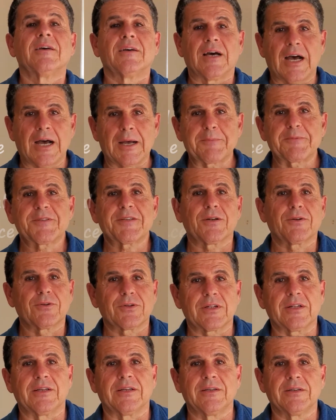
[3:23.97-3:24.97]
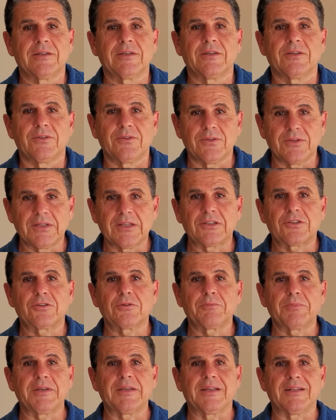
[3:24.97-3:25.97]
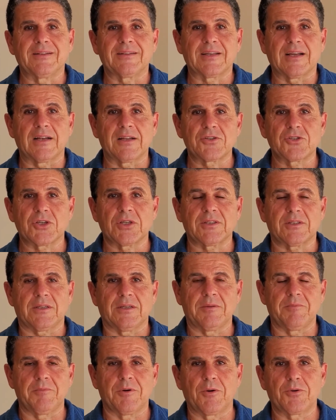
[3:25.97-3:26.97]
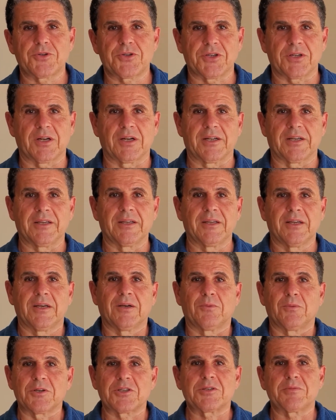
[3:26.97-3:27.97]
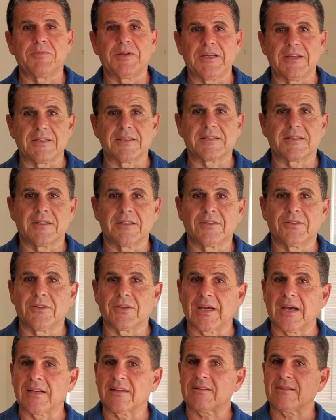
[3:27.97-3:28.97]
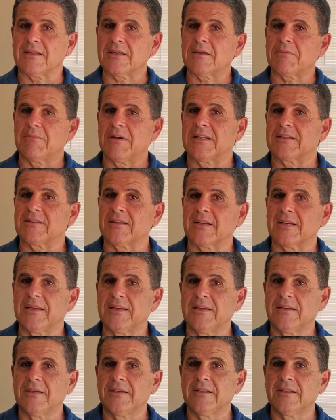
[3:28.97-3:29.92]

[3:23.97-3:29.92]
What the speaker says: Absolutely. You need to be intelligent emotionally, which means you got to think mentally,